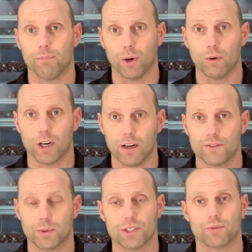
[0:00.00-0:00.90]
pro
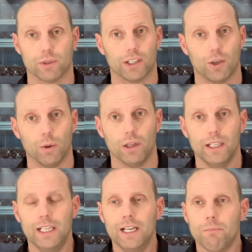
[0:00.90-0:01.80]
curves, which is really
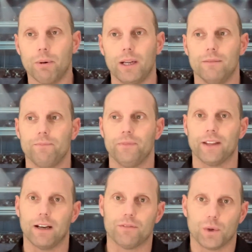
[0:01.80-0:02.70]
cool. But
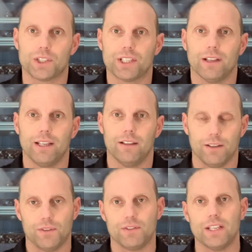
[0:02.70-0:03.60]
unfortunately,
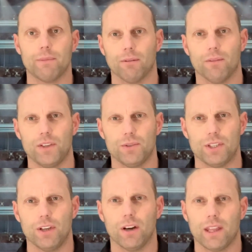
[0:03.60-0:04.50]
if you've seen my reviews,
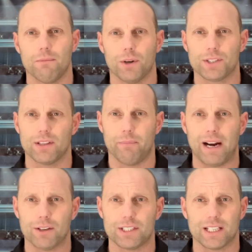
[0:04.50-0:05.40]
you know that most of the
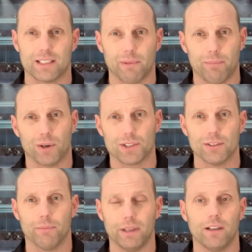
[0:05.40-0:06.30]
Bauer sticks, in my
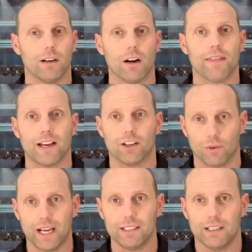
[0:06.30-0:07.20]
personal opinion, are not that
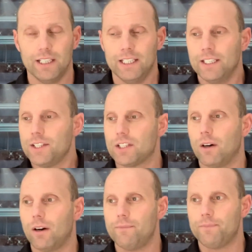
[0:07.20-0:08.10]
great.
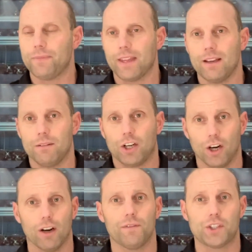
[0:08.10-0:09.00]
So
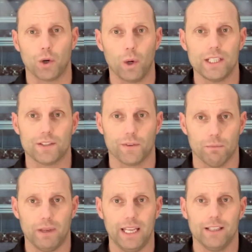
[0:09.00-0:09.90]
curve choice for
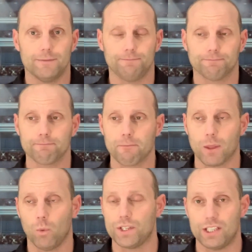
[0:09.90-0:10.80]
me
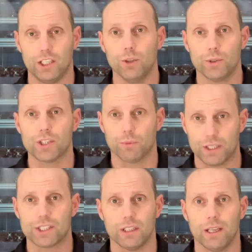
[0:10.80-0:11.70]
was huge
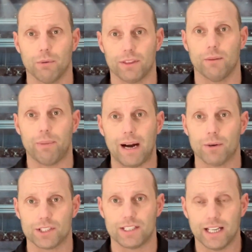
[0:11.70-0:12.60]
originally with the
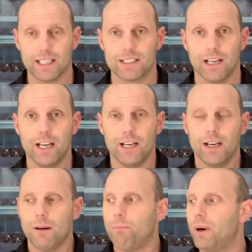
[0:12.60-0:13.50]
Bauer sticks,
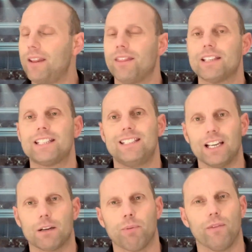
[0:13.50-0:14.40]
but the
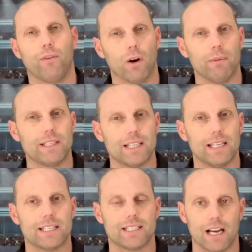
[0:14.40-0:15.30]
stick performance
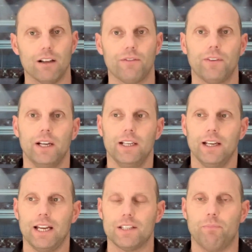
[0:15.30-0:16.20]
itself
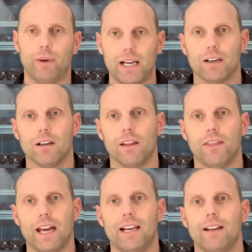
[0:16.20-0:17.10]
is better
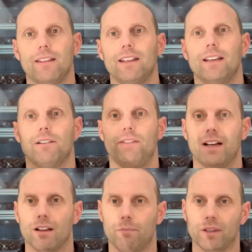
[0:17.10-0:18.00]
than the
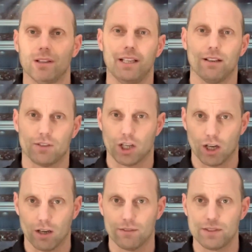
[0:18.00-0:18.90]
availability of
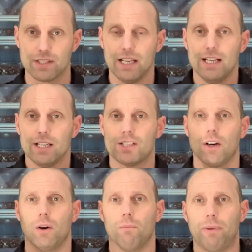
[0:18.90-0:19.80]
curves.
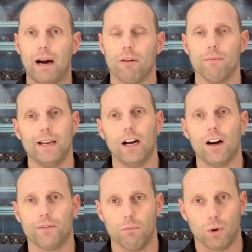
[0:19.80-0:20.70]
So Bauer may
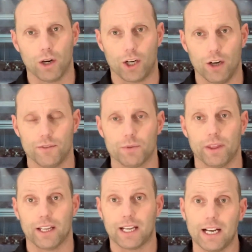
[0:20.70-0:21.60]
offer more curves
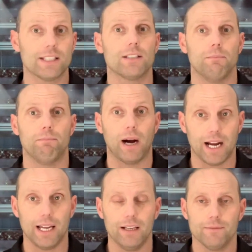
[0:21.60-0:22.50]
with a custom
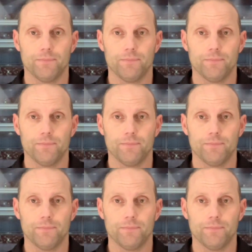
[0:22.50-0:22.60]
buy,